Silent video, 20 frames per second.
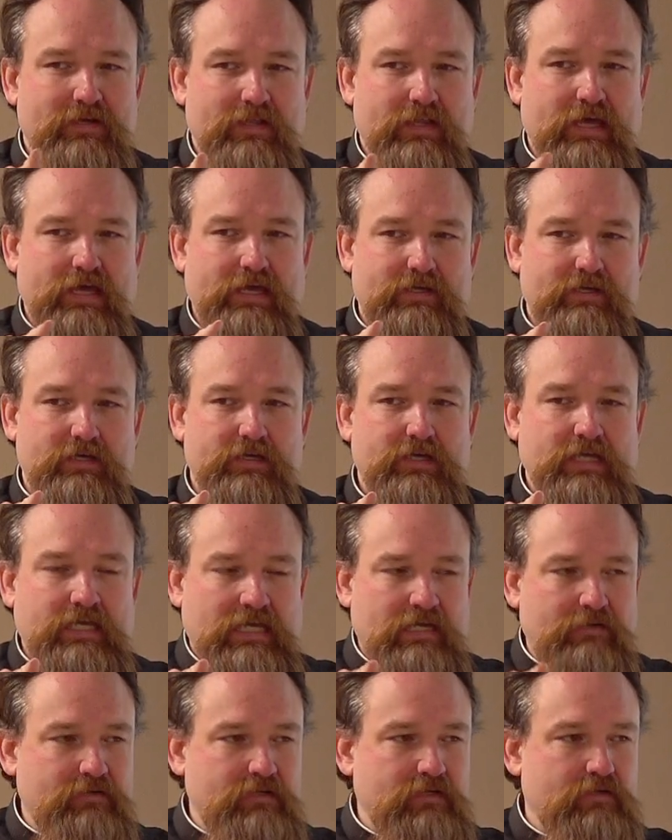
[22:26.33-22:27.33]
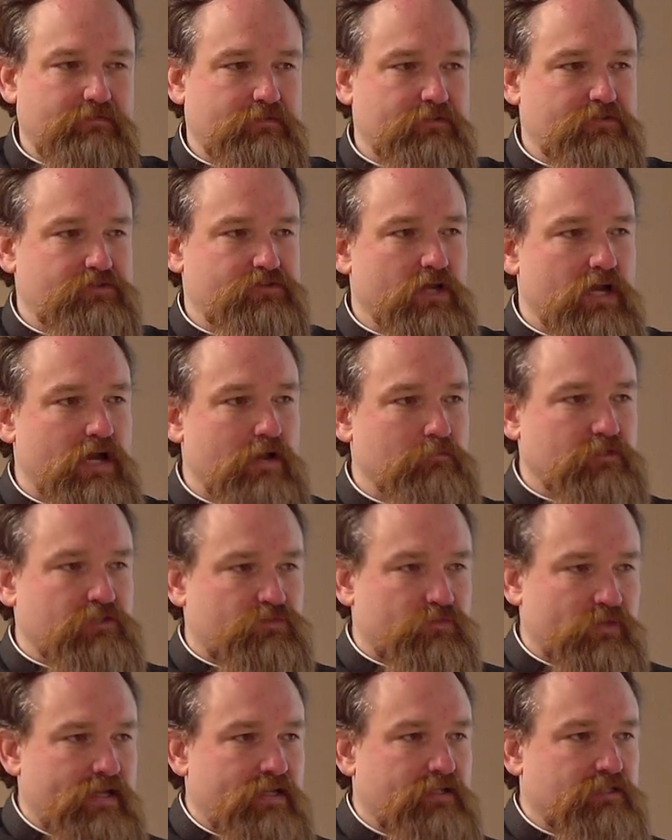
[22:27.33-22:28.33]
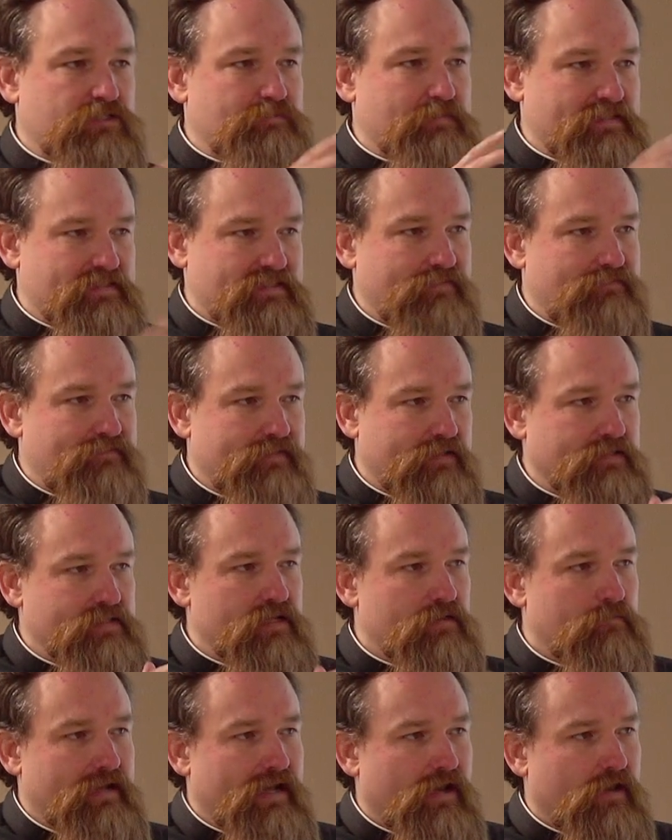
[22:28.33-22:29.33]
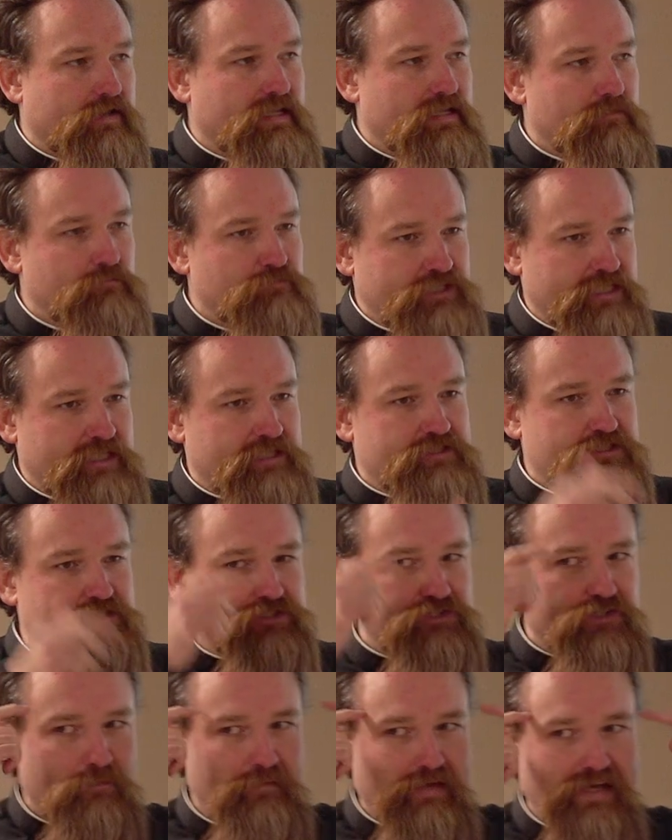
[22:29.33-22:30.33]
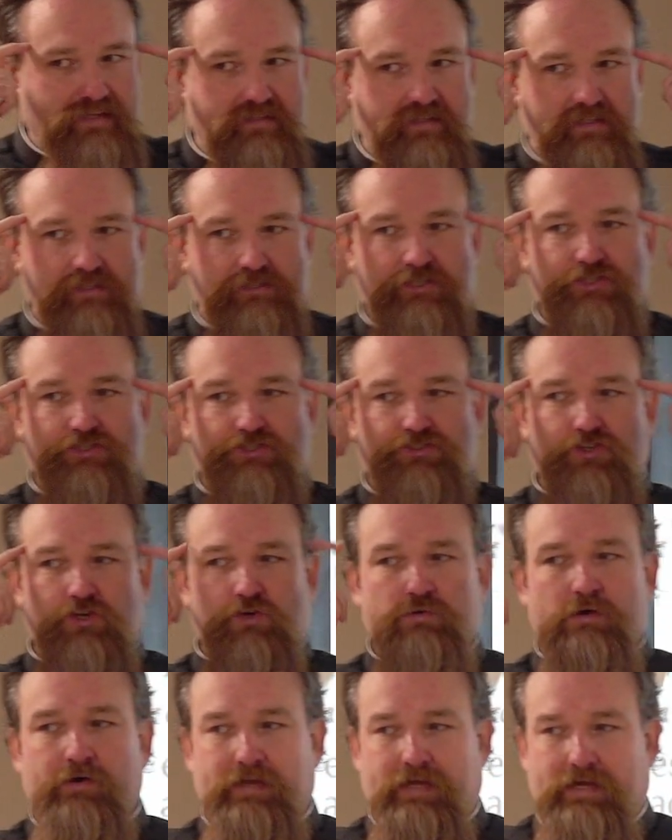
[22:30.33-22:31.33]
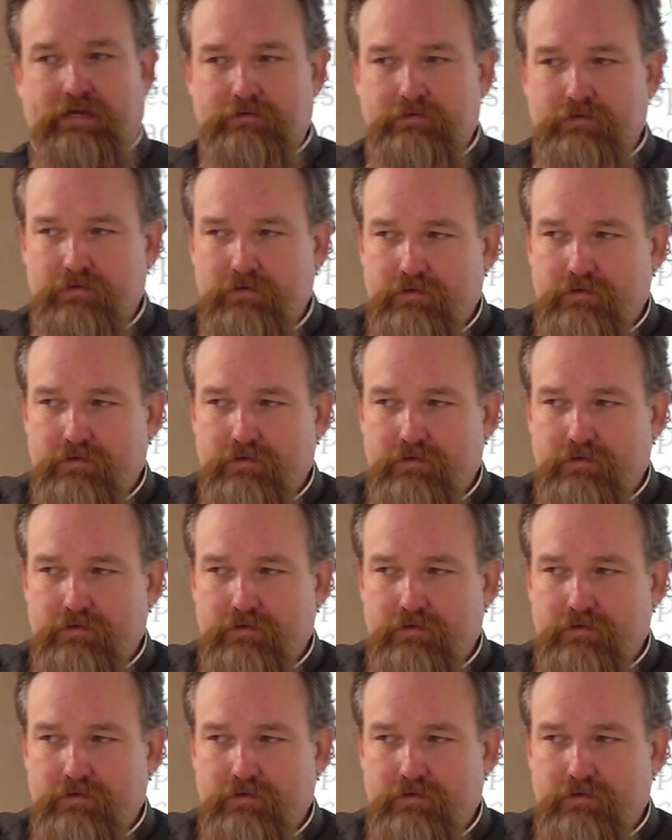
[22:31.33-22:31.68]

Like, even if the psalm was written specifically about him, Jesus still makes a decision to quote it.